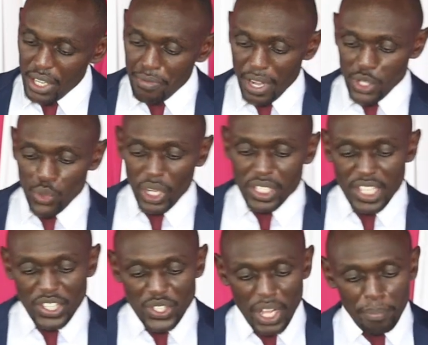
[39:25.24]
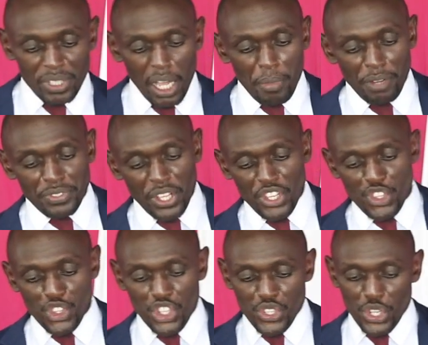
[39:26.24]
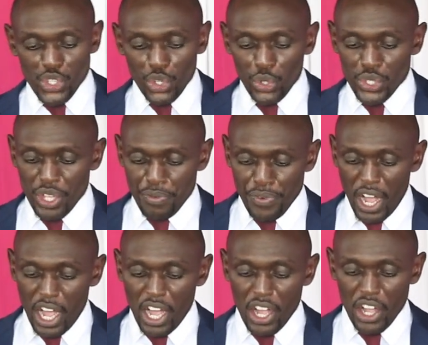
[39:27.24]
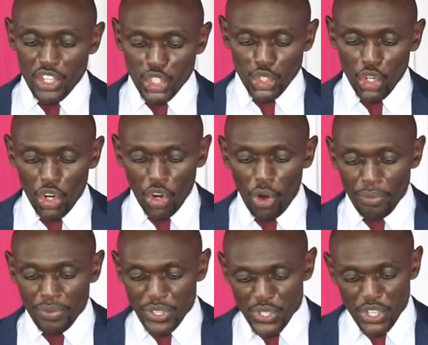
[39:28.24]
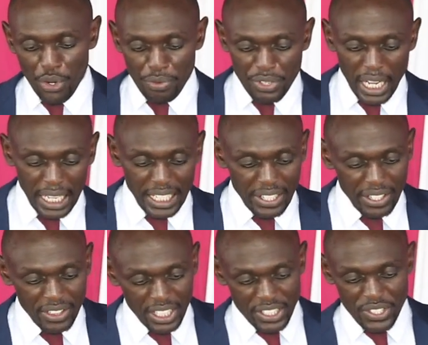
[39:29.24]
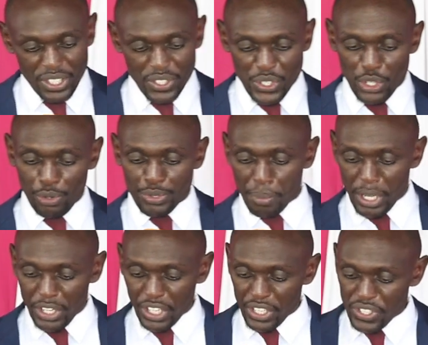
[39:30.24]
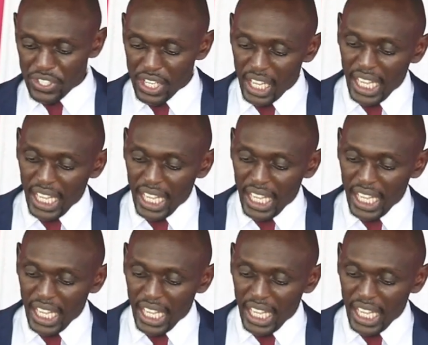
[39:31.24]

Verse 1 says, sometime after this, Jesus crossed the far shore of the Sea of Galilee. That is the Sea of Tiberias.